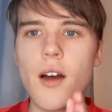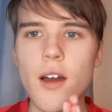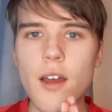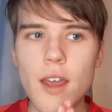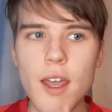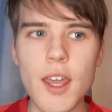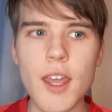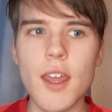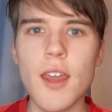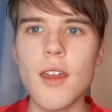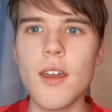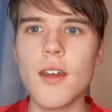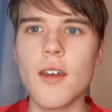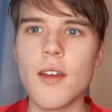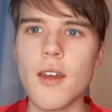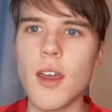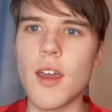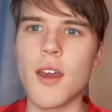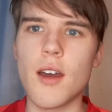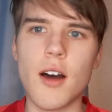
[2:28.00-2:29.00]
he,
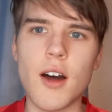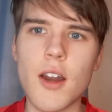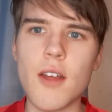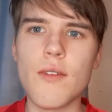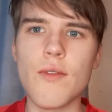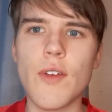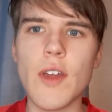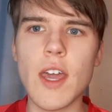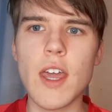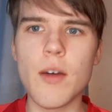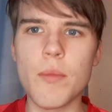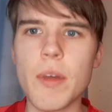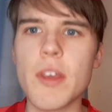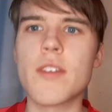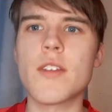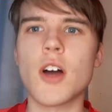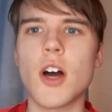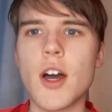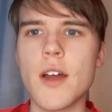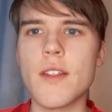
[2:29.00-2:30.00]
he, I don't think he'll be
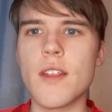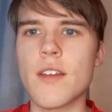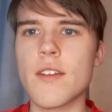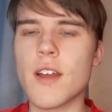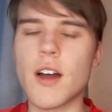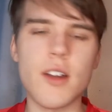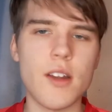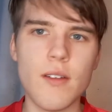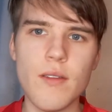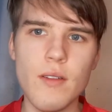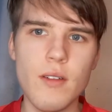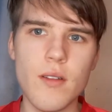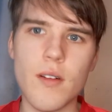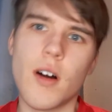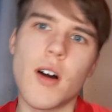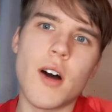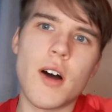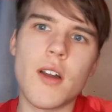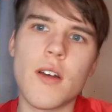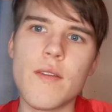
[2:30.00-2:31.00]
starting this. I don't.
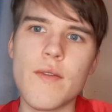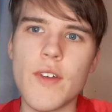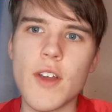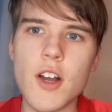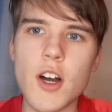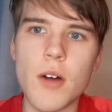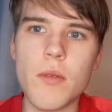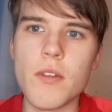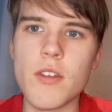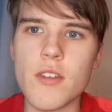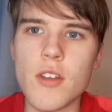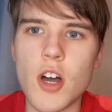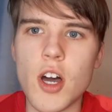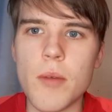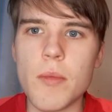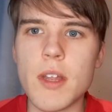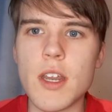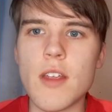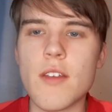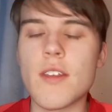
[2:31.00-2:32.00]
I don't think I would start
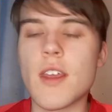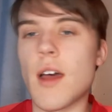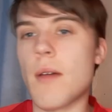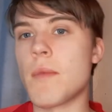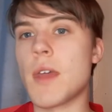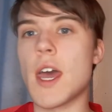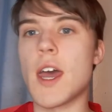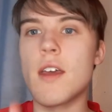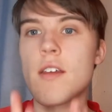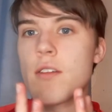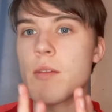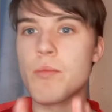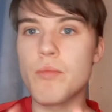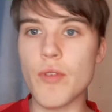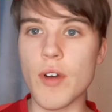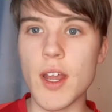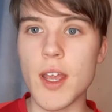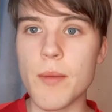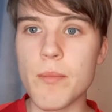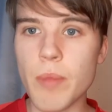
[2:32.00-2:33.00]
him in this game. Yeah, he's a
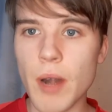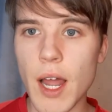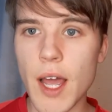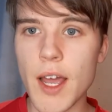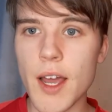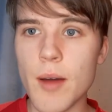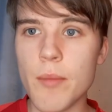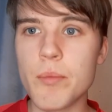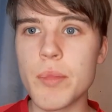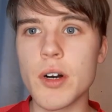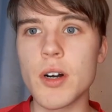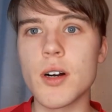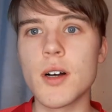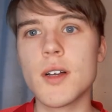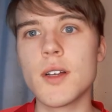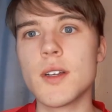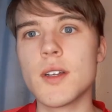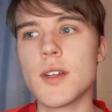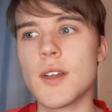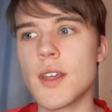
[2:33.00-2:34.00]
brilliant player, but
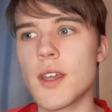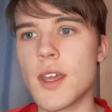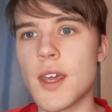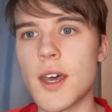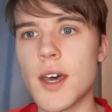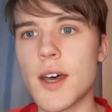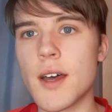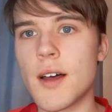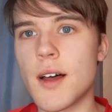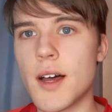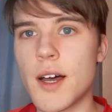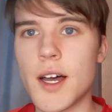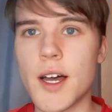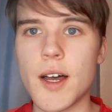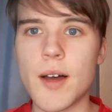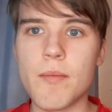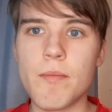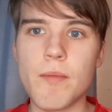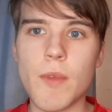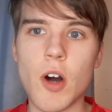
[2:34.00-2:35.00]
yeah,
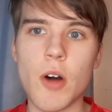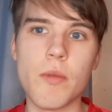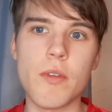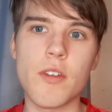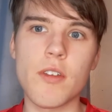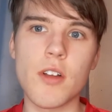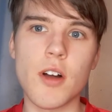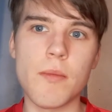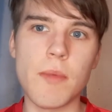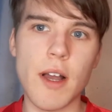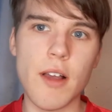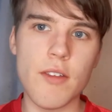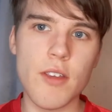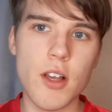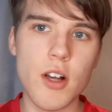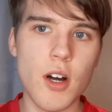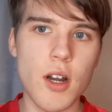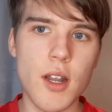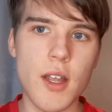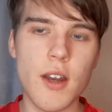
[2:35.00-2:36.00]
um, I would start Maxime
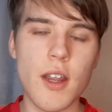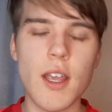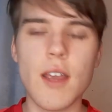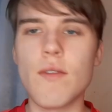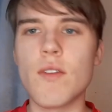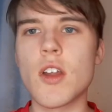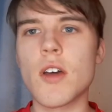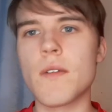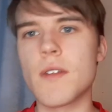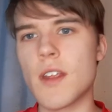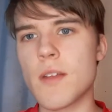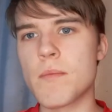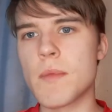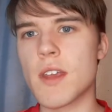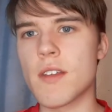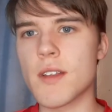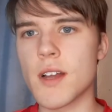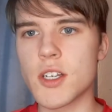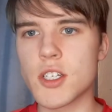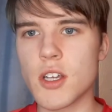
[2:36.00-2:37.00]
Colin, even though he did
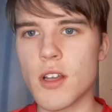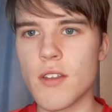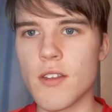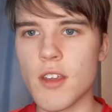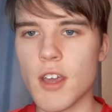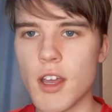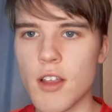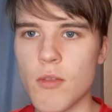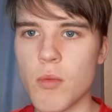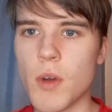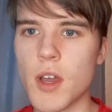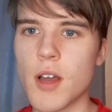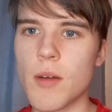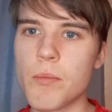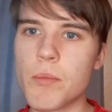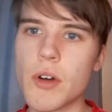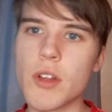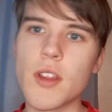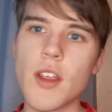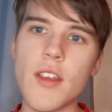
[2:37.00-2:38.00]
miss that chance against Wycombe.
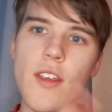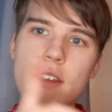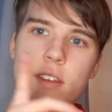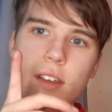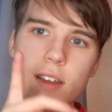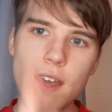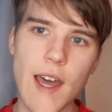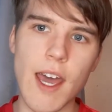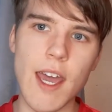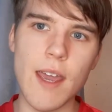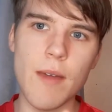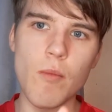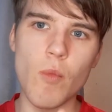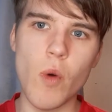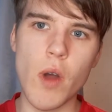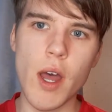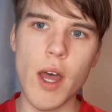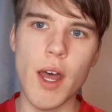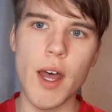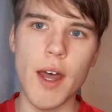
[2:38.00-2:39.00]
But this is a game
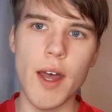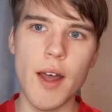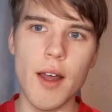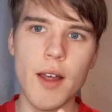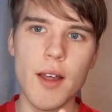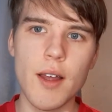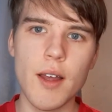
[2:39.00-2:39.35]
where